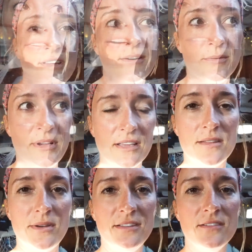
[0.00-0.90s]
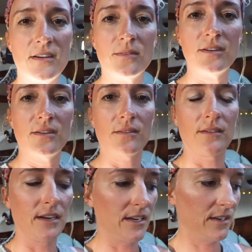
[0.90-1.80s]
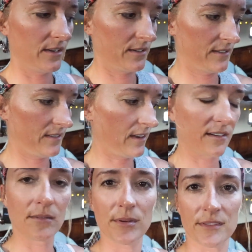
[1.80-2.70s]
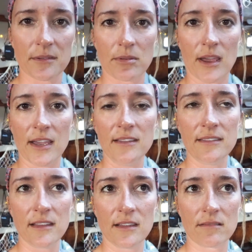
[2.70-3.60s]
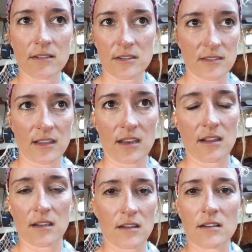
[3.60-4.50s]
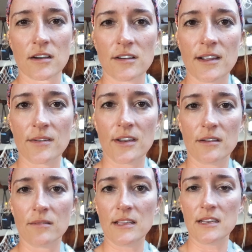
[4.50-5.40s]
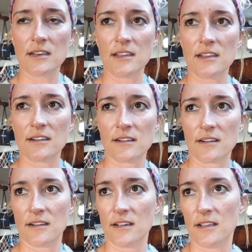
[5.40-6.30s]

Yeah, we're making the best of it. We're we stocked up on supplies and we're just kind of hunkered down here waiting to hear